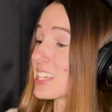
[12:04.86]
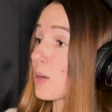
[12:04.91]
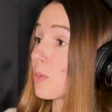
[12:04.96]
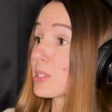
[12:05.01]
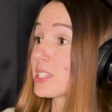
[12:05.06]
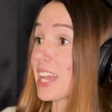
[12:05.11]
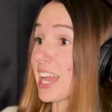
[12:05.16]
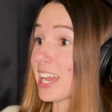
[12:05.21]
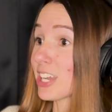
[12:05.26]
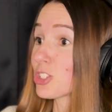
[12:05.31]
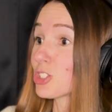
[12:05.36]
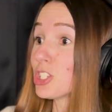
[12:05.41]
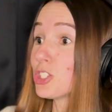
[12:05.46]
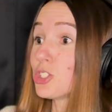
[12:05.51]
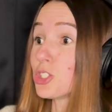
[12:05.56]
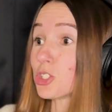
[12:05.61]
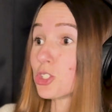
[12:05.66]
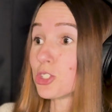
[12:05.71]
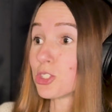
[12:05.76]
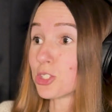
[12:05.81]
I was actually
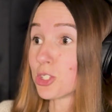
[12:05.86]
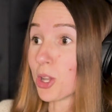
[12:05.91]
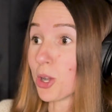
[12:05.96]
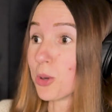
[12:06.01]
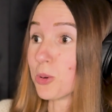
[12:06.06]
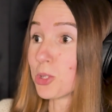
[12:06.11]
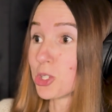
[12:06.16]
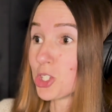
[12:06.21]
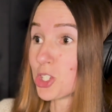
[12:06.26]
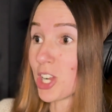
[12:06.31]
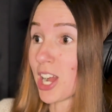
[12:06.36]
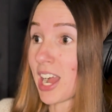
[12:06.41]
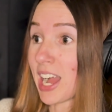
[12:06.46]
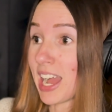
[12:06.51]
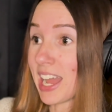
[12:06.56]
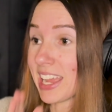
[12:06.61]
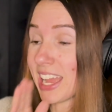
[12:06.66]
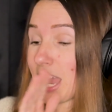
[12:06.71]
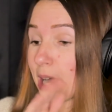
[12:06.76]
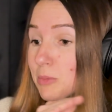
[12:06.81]
just so
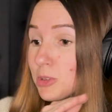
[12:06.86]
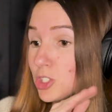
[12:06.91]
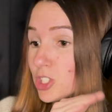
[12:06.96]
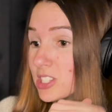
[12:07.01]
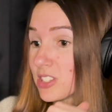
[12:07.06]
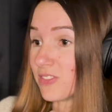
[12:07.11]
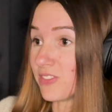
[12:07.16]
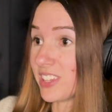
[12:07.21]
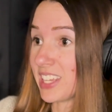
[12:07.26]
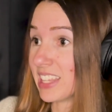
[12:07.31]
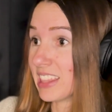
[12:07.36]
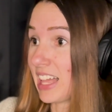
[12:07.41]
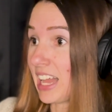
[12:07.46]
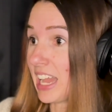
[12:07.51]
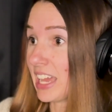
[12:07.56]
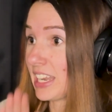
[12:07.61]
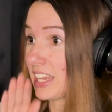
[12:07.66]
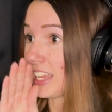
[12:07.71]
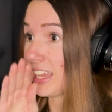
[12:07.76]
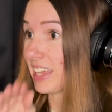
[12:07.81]
shy. I would just
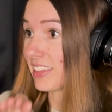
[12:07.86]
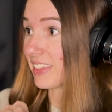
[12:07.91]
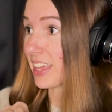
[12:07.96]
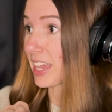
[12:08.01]
beeline it and